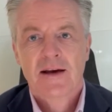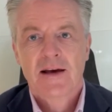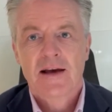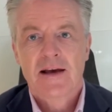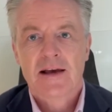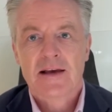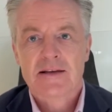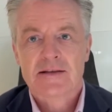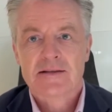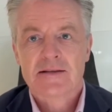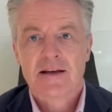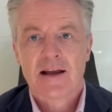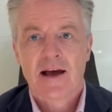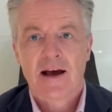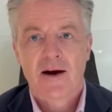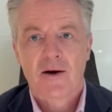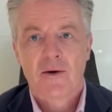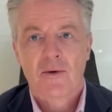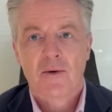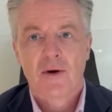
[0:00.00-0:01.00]
is
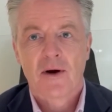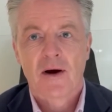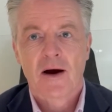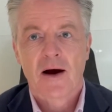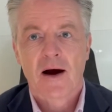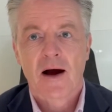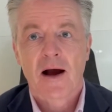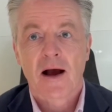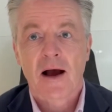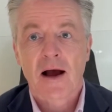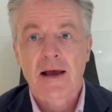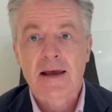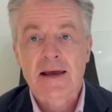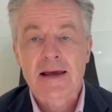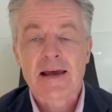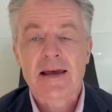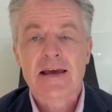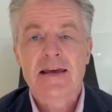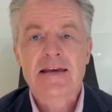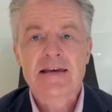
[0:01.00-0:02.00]
now a, a
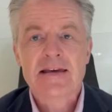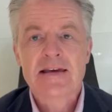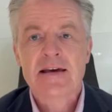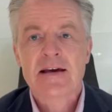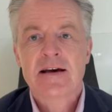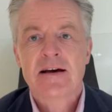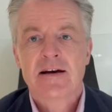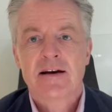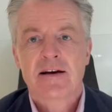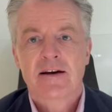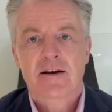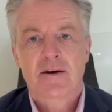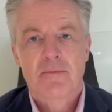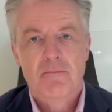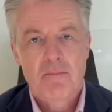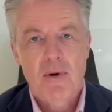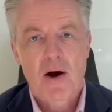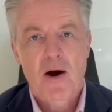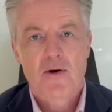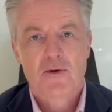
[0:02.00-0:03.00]
key
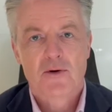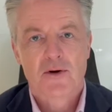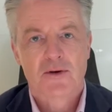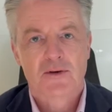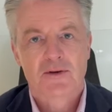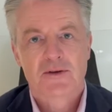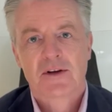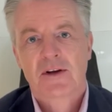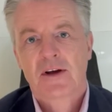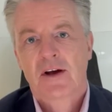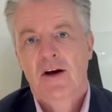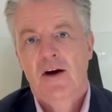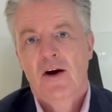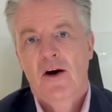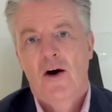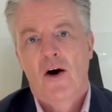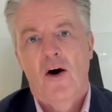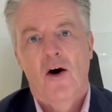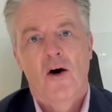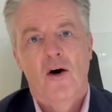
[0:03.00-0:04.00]
component
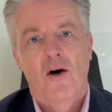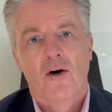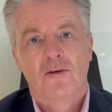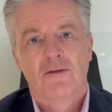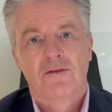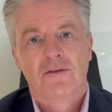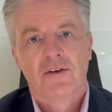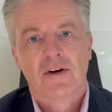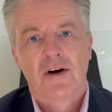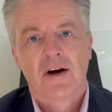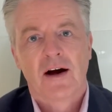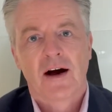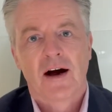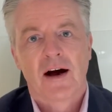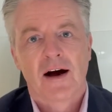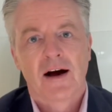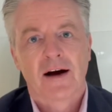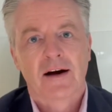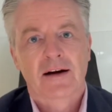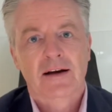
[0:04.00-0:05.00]
of
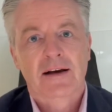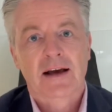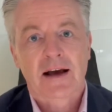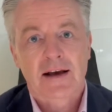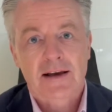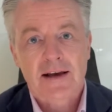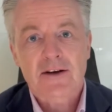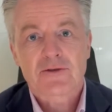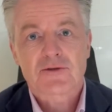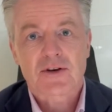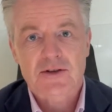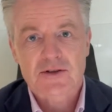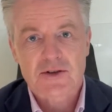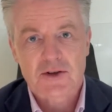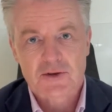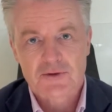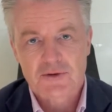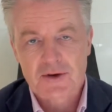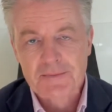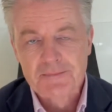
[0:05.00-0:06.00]
uh, cataract
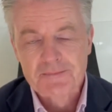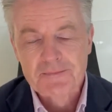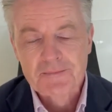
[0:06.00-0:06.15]
surgery.